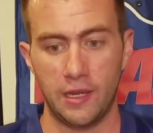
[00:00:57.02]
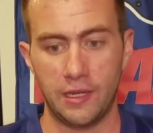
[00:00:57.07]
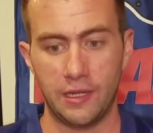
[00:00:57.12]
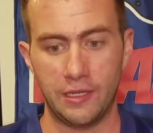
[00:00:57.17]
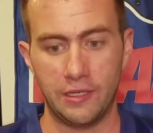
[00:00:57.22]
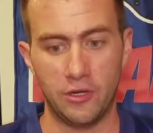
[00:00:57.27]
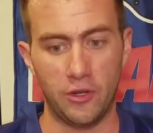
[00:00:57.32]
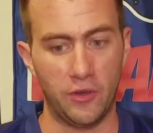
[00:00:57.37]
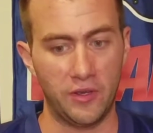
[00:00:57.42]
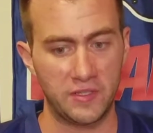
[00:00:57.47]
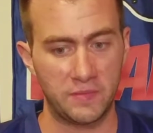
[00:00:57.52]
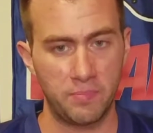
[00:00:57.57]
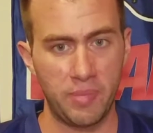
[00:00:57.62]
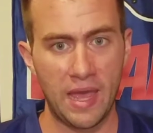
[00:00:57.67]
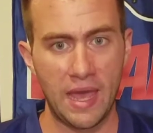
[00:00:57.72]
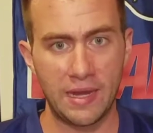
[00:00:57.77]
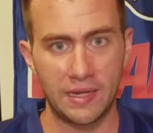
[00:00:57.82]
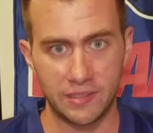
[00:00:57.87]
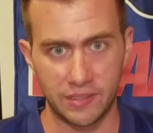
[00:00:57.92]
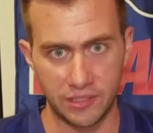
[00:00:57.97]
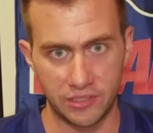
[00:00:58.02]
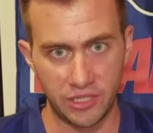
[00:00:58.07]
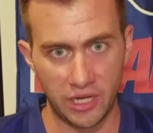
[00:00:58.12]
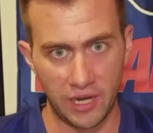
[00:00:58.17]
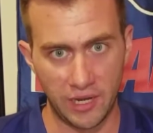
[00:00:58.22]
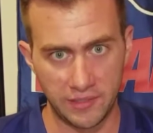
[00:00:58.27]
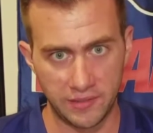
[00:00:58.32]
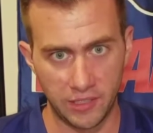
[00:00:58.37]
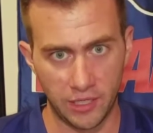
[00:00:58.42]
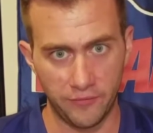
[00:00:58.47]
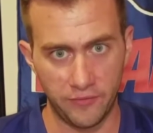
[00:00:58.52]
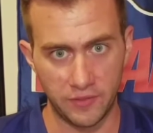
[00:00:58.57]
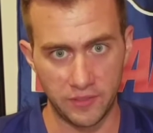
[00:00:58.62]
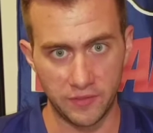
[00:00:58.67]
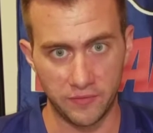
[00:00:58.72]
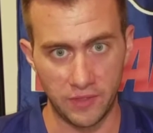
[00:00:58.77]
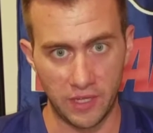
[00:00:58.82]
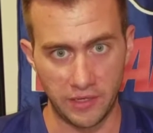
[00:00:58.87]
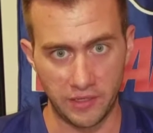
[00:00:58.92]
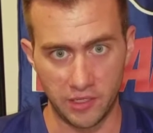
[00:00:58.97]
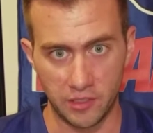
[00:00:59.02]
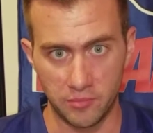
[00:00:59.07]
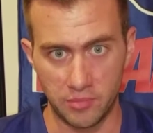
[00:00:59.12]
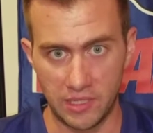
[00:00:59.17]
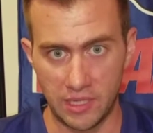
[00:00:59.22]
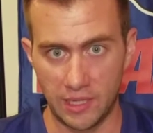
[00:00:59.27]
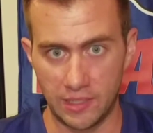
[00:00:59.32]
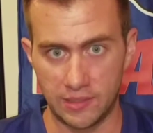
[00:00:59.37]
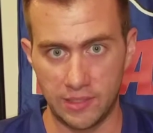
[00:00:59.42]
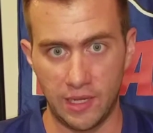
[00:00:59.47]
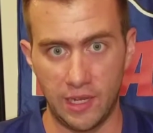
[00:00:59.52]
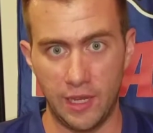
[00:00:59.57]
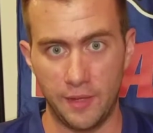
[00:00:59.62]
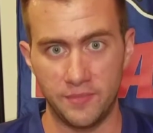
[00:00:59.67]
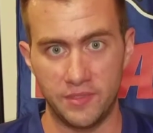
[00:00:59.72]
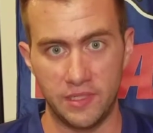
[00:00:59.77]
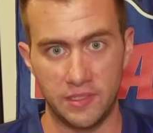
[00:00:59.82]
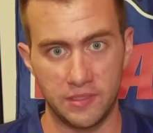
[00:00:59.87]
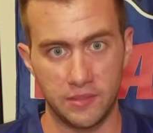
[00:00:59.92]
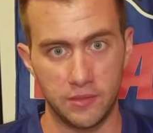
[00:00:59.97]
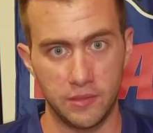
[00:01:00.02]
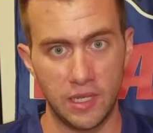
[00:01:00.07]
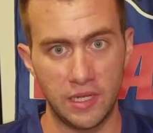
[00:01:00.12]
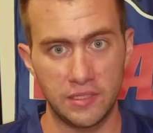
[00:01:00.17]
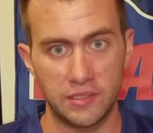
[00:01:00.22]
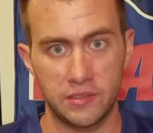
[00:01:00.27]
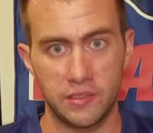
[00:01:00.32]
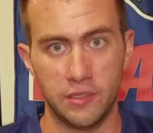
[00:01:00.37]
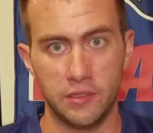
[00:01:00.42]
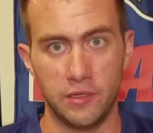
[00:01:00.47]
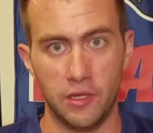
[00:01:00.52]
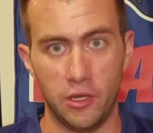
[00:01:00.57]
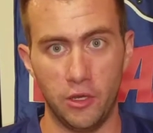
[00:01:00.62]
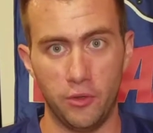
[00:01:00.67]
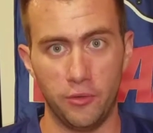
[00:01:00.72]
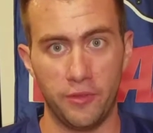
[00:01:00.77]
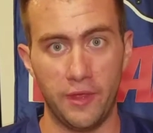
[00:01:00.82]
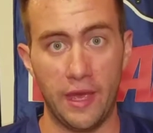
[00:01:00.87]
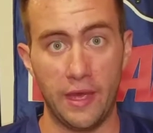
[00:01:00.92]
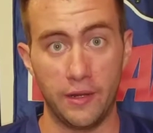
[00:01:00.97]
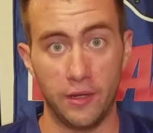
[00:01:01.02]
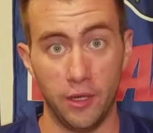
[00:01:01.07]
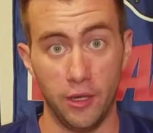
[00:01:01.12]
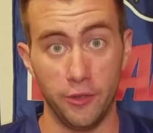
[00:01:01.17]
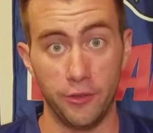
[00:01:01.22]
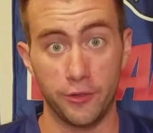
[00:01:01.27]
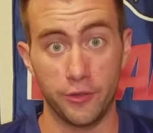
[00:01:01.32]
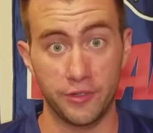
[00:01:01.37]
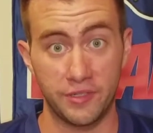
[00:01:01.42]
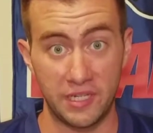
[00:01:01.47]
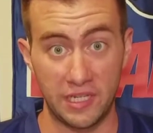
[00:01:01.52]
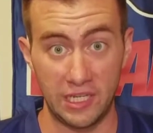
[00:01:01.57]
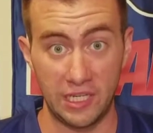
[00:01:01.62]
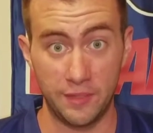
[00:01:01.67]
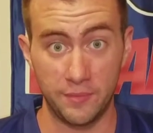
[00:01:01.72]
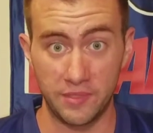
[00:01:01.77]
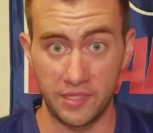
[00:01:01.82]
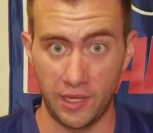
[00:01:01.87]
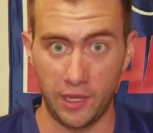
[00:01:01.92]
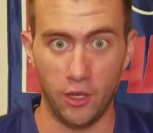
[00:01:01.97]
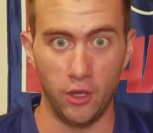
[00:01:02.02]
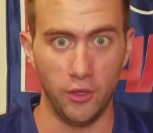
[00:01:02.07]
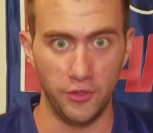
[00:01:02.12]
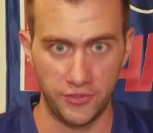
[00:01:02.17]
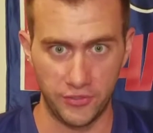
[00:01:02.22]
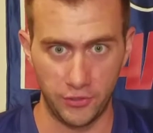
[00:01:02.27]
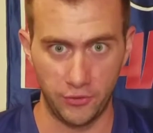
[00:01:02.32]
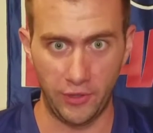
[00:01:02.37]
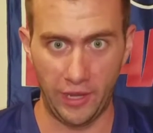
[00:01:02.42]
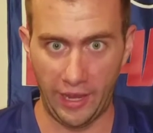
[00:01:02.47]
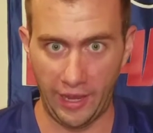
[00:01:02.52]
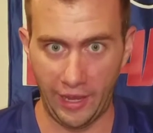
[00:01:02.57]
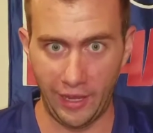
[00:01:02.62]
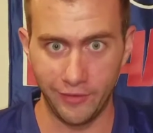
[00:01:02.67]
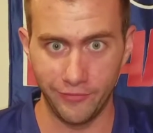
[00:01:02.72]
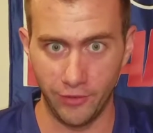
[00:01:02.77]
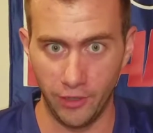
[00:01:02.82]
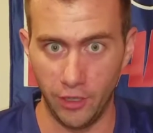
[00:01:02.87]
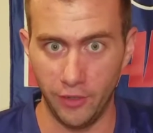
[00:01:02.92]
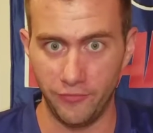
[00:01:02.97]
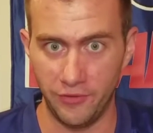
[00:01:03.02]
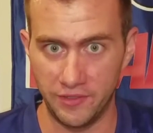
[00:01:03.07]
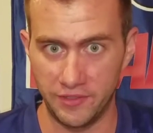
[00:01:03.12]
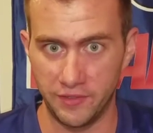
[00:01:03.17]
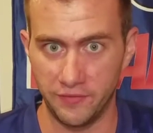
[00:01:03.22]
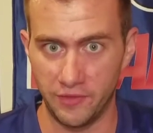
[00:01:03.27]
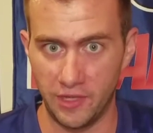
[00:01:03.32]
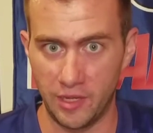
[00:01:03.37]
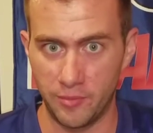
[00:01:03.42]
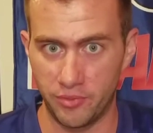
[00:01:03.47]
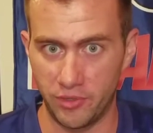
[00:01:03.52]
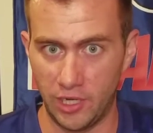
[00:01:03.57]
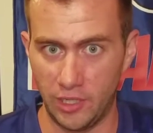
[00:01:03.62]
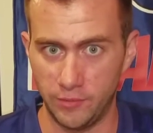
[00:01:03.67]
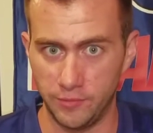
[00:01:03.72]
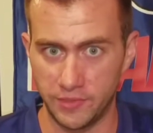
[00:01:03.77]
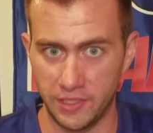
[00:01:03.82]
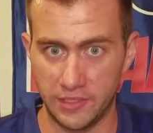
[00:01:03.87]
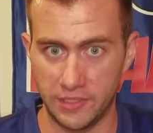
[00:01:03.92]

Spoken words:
as bad as the Giants' offensive line can be at times, it's nice to know that other teams also have offensive line problems.